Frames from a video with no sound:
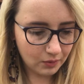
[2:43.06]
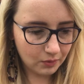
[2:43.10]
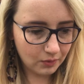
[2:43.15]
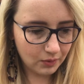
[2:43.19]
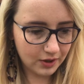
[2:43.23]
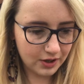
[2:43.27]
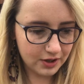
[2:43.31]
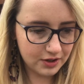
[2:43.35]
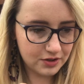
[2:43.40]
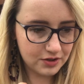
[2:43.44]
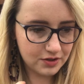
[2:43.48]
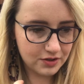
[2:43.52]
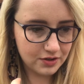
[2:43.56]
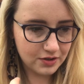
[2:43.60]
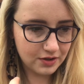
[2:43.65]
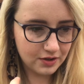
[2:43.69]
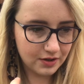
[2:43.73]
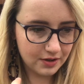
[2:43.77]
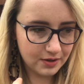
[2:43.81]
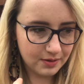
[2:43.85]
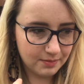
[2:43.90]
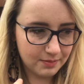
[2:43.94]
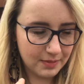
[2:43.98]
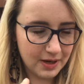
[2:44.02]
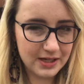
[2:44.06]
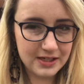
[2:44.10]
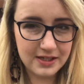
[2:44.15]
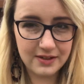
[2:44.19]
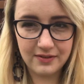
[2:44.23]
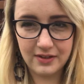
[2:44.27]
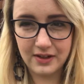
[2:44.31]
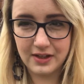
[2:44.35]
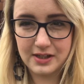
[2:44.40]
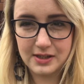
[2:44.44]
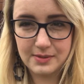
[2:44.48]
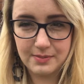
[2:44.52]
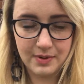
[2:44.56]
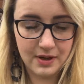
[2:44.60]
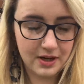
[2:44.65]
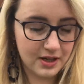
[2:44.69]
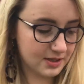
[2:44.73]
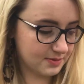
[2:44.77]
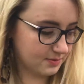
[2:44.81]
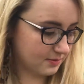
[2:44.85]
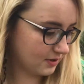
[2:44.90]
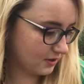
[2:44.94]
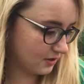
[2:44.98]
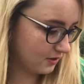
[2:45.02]
which massively
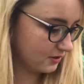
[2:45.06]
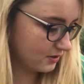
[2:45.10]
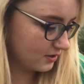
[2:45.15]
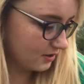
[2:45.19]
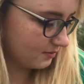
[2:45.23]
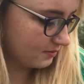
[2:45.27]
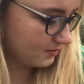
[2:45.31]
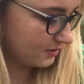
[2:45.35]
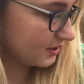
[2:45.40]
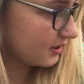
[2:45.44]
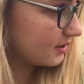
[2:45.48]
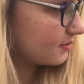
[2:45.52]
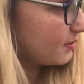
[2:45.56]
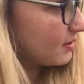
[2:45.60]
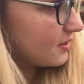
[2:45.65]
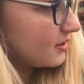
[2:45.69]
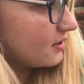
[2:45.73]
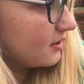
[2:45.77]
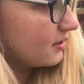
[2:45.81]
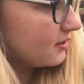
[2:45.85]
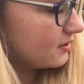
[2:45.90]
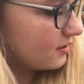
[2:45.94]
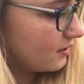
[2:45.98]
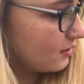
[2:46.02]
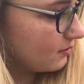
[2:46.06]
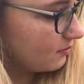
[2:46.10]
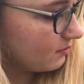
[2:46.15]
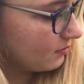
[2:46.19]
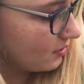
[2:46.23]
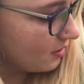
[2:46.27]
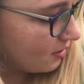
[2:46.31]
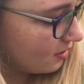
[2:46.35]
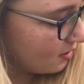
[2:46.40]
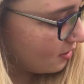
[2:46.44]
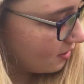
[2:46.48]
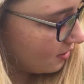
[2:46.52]
inspires my own subject specialism.